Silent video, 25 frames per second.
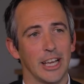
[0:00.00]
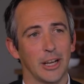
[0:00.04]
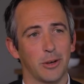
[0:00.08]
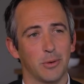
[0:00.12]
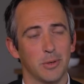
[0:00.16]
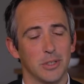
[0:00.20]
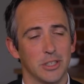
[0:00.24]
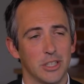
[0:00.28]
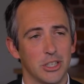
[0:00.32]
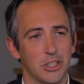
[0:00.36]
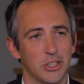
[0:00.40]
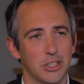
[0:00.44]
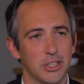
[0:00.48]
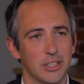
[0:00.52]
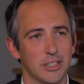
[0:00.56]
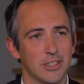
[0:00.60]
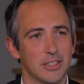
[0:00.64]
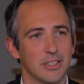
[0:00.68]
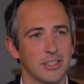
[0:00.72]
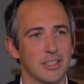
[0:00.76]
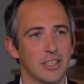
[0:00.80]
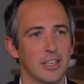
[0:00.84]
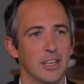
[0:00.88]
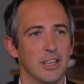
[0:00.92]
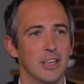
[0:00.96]

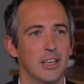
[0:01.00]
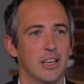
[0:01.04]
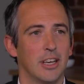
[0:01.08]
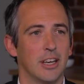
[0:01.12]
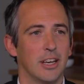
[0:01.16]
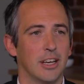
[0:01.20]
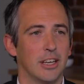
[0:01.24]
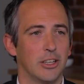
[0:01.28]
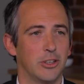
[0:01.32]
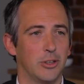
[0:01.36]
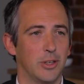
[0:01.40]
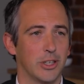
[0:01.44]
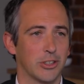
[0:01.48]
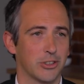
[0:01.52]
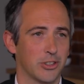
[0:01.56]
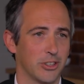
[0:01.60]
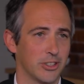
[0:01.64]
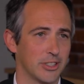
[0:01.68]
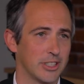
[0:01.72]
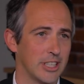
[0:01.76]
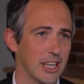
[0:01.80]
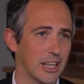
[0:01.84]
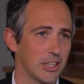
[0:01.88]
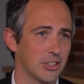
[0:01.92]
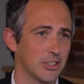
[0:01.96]
acquisitions, doing
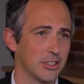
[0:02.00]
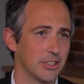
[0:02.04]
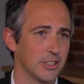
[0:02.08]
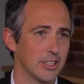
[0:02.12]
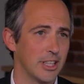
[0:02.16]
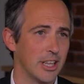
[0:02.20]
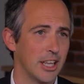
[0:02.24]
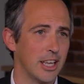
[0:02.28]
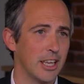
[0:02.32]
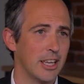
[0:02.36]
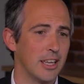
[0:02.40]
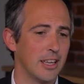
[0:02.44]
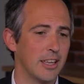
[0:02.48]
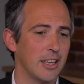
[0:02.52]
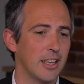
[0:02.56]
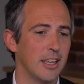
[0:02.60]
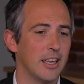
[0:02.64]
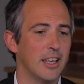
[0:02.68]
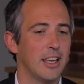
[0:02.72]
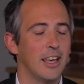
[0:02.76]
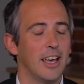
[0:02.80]
transactions there.